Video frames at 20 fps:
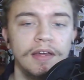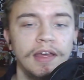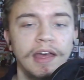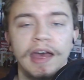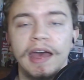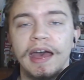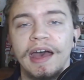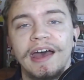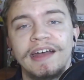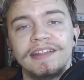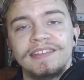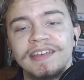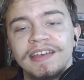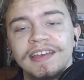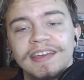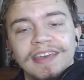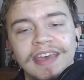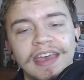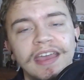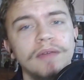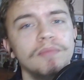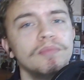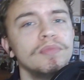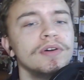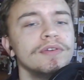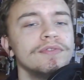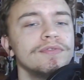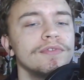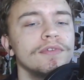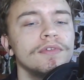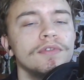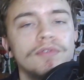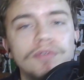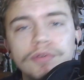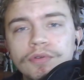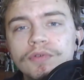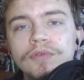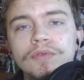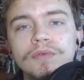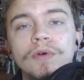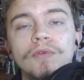And it came with 2